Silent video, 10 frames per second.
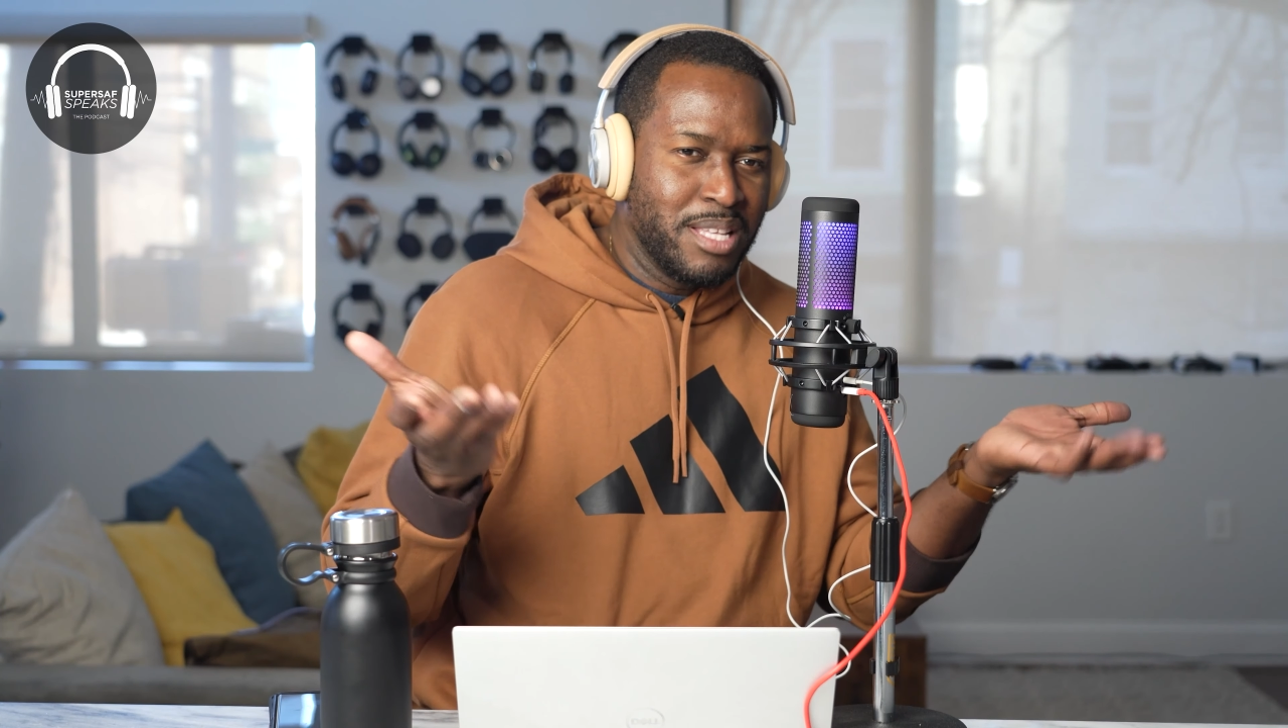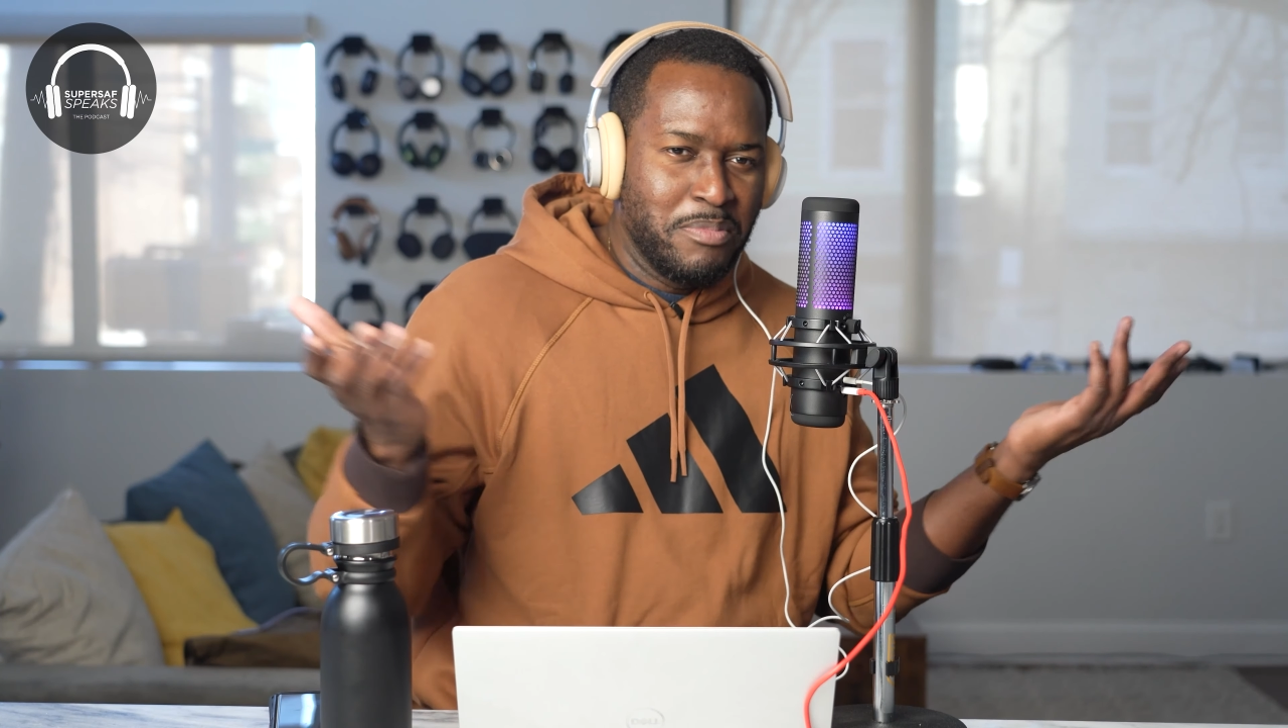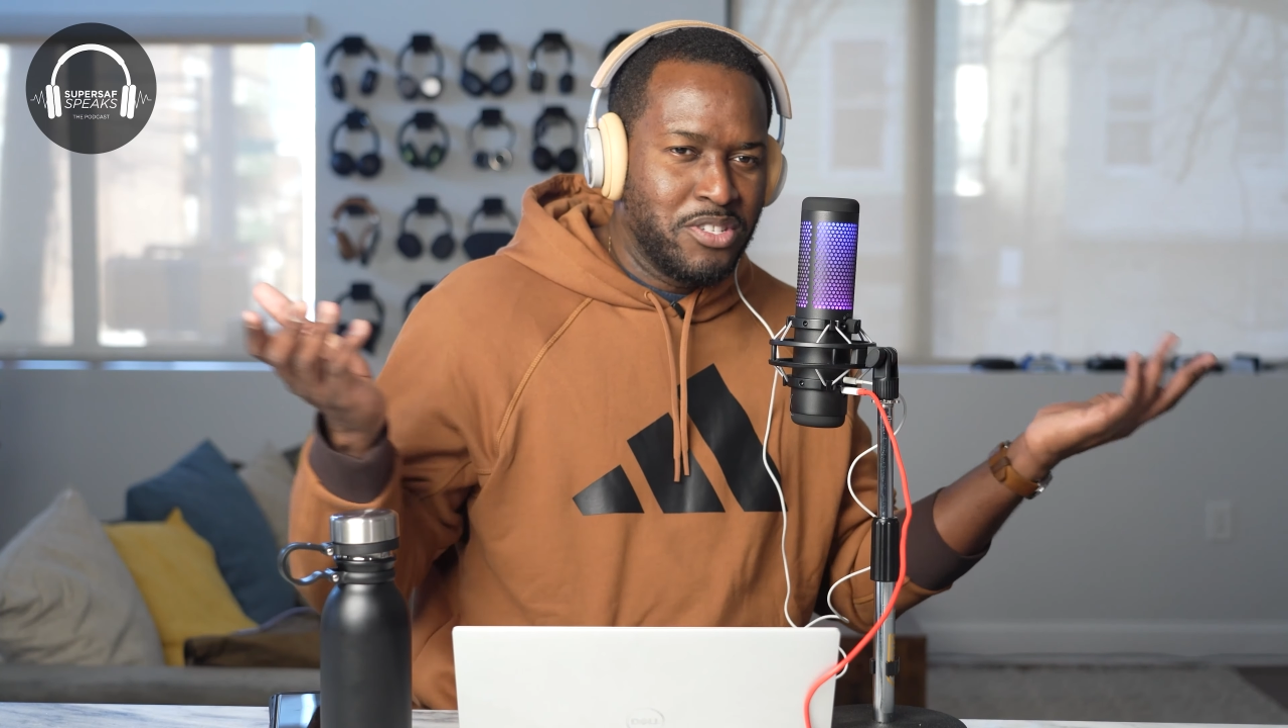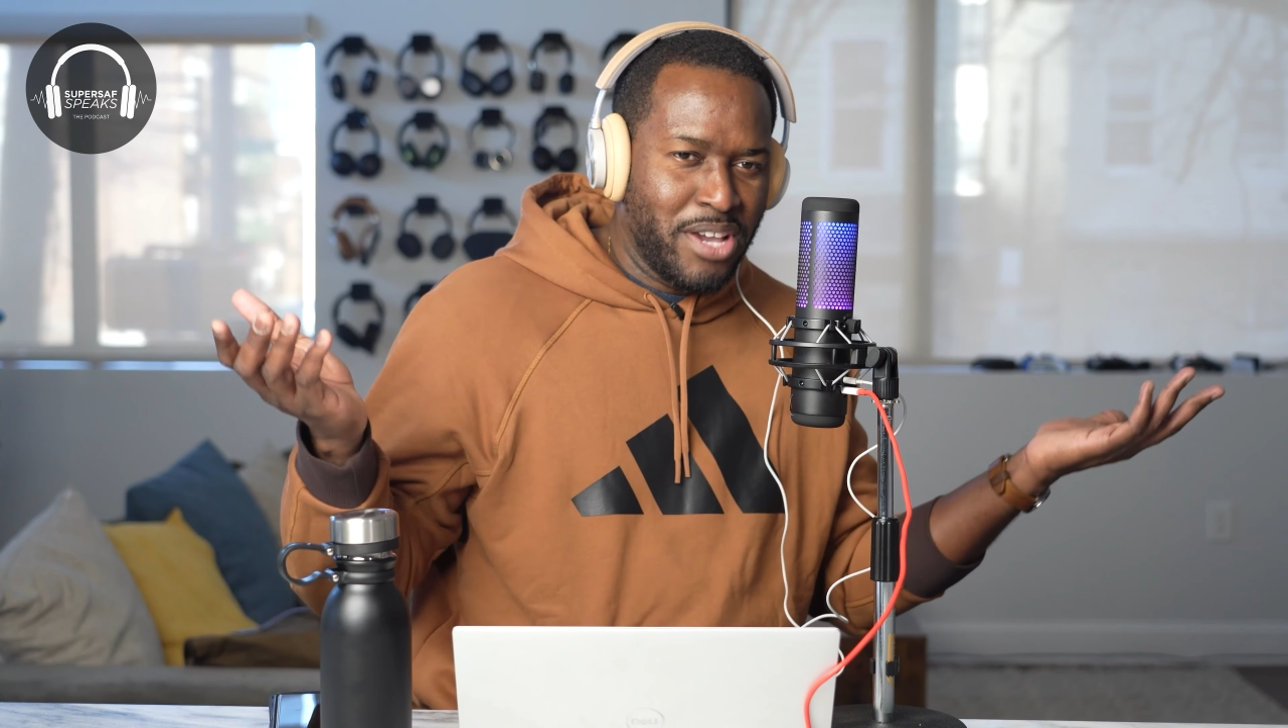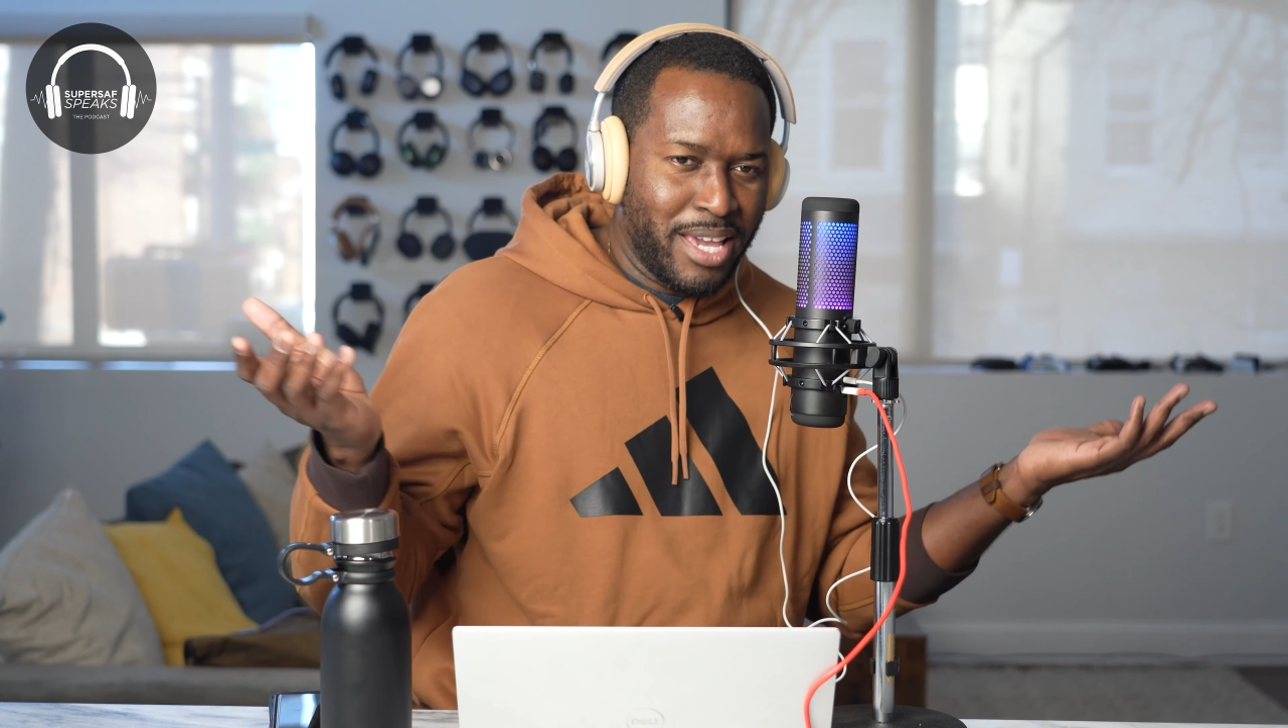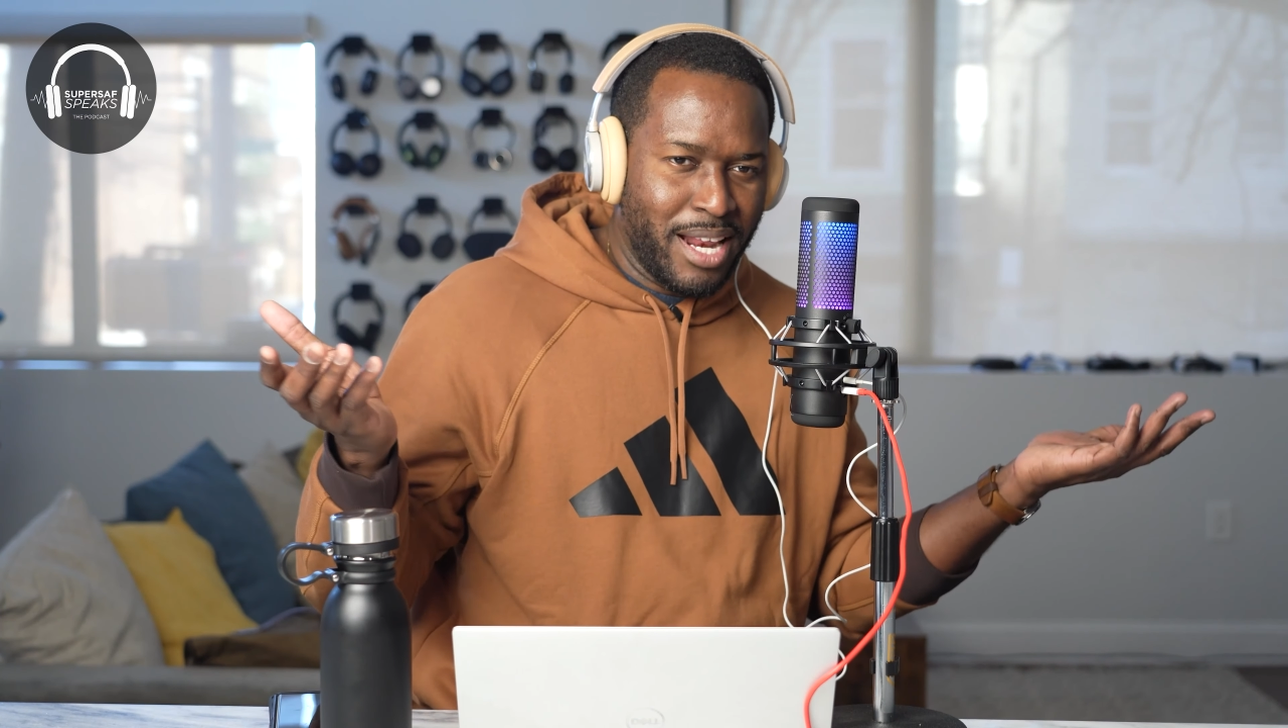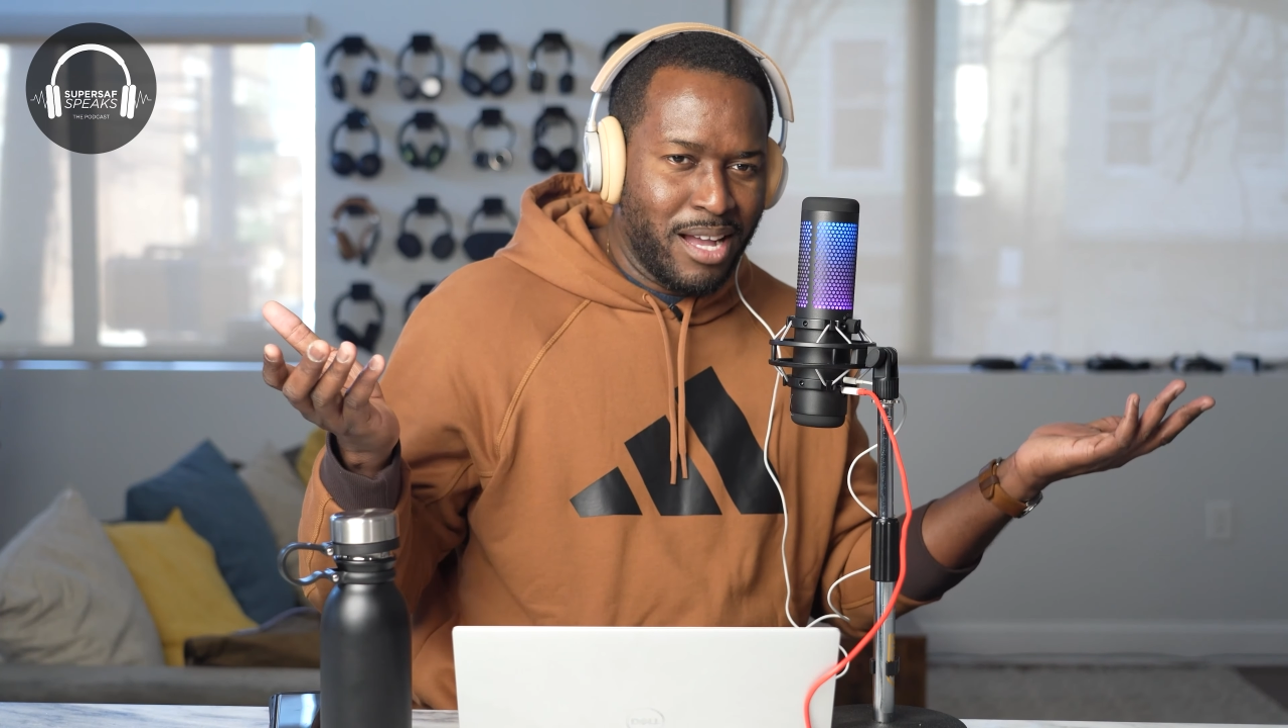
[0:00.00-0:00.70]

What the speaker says: Let me check it